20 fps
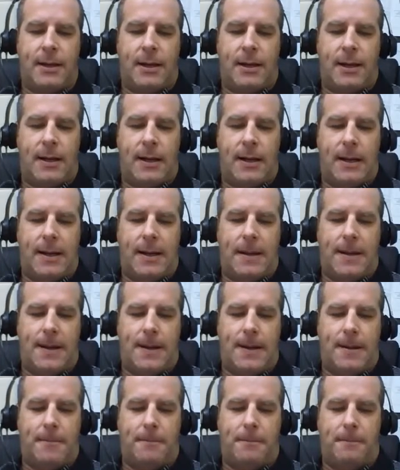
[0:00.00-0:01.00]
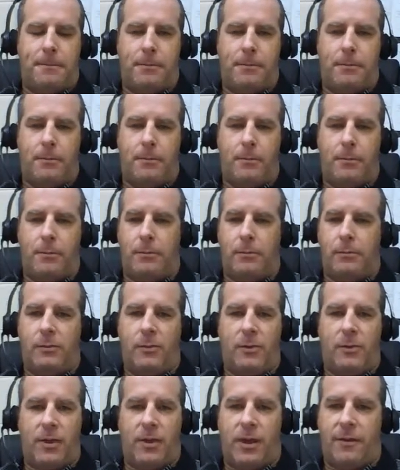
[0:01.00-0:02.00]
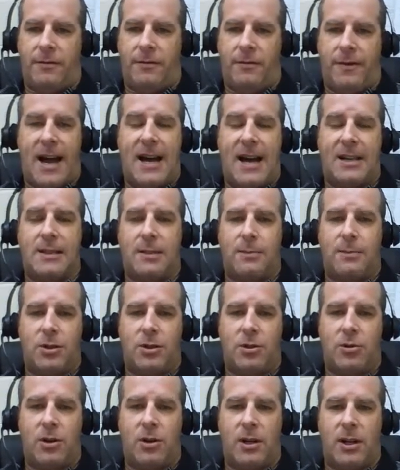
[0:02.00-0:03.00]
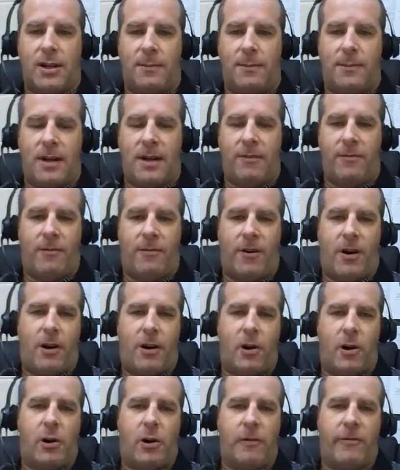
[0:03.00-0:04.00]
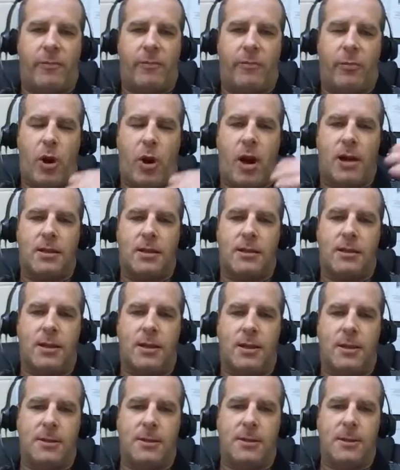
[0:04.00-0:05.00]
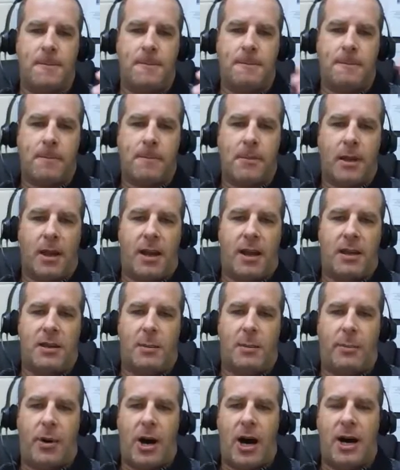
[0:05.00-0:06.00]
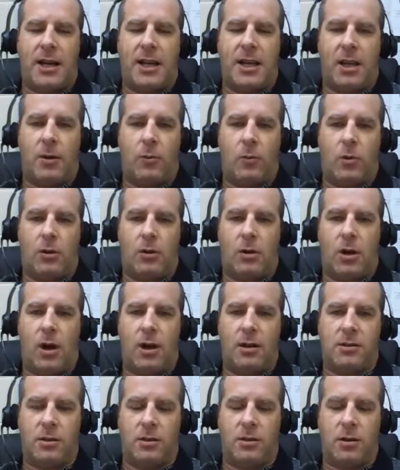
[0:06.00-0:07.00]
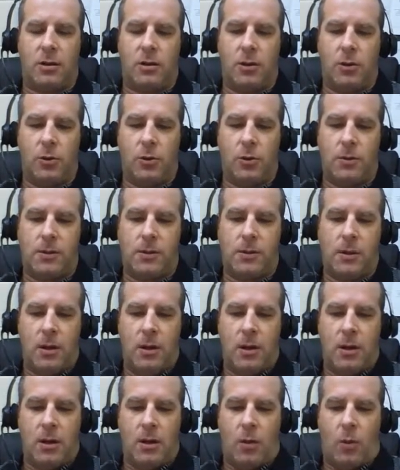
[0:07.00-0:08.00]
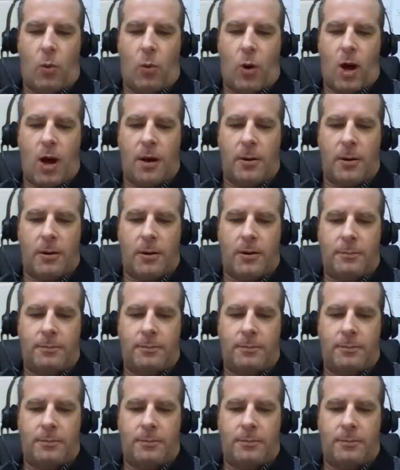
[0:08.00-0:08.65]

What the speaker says: Um, the vast majority, by far, of processes in the body will cause you to lose water.